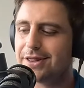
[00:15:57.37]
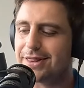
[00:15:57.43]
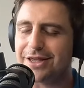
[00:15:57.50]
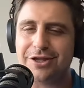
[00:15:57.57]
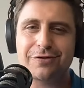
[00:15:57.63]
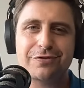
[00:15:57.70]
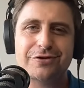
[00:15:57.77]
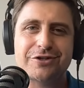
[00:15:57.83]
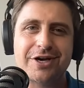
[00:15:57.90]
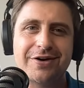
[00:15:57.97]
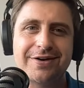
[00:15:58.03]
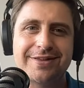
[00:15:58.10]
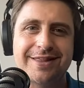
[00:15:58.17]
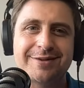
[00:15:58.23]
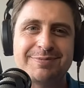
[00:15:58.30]
Thank you for
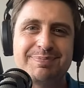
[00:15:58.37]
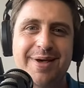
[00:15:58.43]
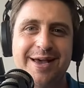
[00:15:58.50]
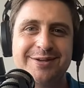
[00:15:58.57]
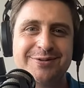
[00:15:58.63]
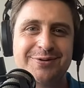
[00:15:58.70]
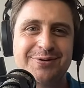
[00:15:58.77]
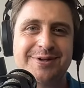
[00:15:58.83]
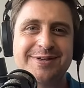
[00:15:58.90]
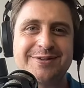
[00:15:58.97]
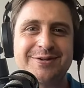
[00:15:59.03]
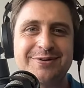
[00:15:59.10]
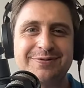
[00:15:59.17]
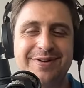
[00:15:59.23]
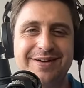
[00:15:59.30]
sharing this backstory
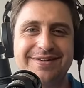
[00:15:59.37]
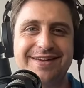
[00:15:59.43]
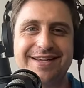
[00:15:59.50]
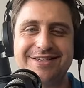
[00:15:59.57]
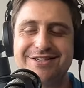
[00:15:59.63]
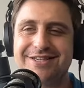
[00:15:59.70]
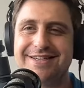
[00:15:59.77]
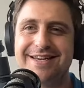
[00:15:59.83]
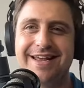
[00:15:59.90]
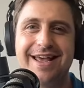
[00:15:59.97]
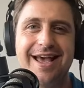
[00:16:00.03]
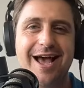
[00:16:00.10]
to your foundation.